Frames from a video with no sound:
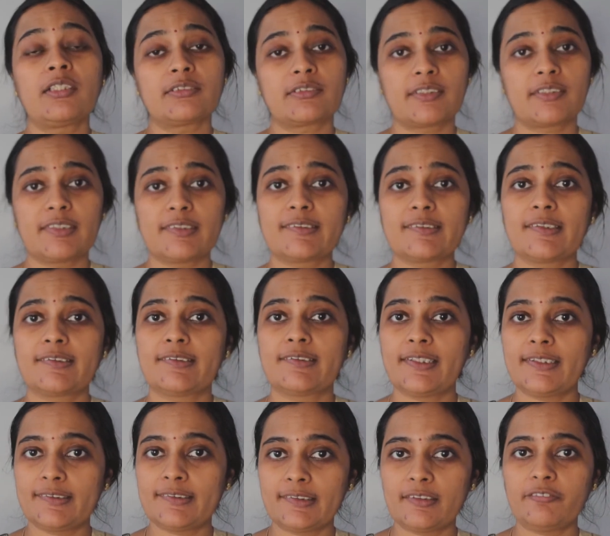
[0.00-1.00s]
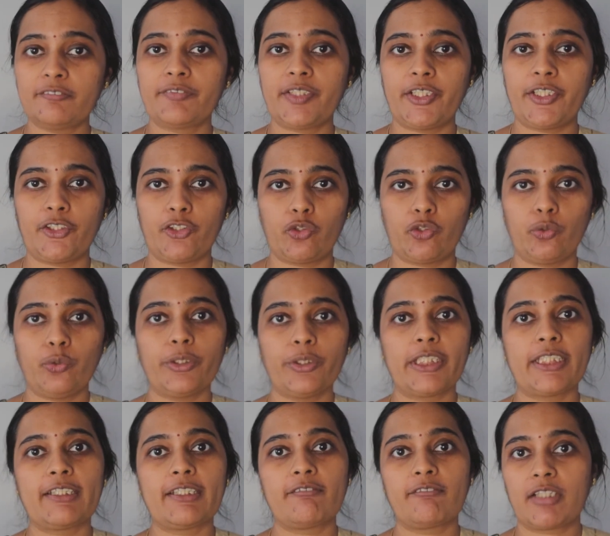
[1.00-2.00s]
This is the sixth video
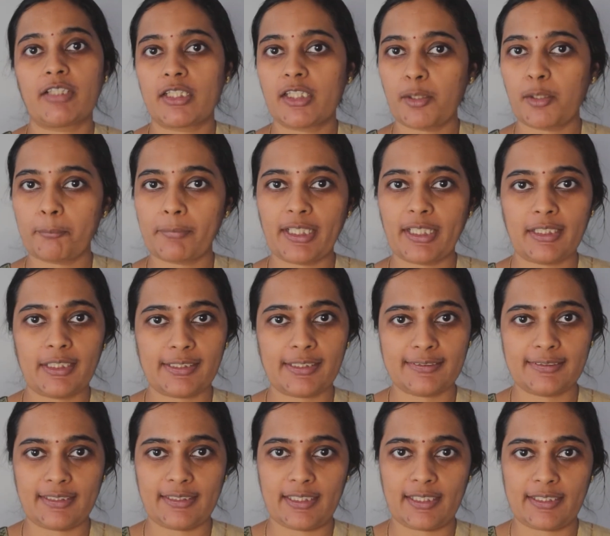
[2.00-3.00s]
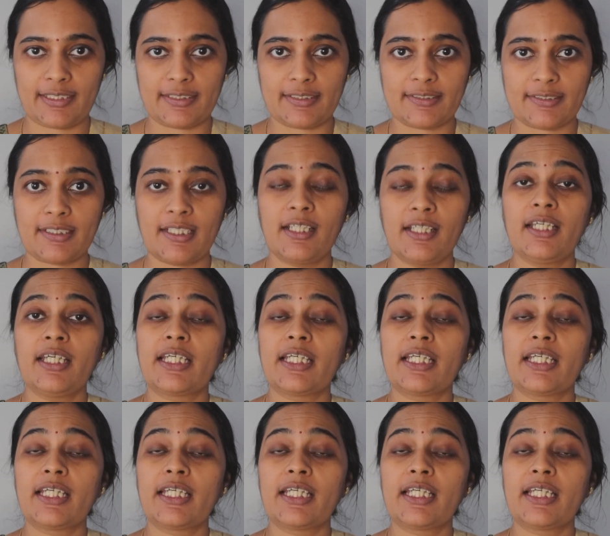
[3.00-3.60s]
in the Varnamala series.